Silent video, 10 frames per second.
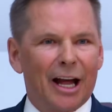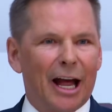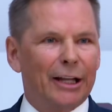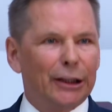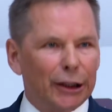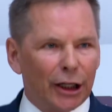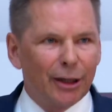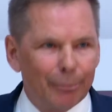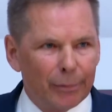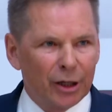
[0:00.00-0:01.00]
a lot
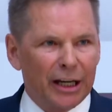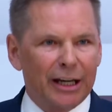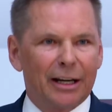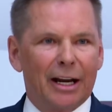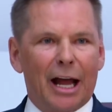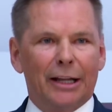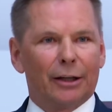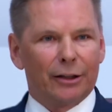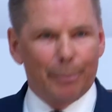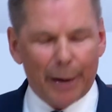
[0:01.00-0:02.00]
of money, a
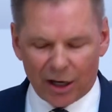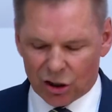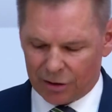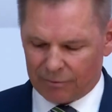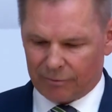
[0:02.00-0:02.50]
lot of pension.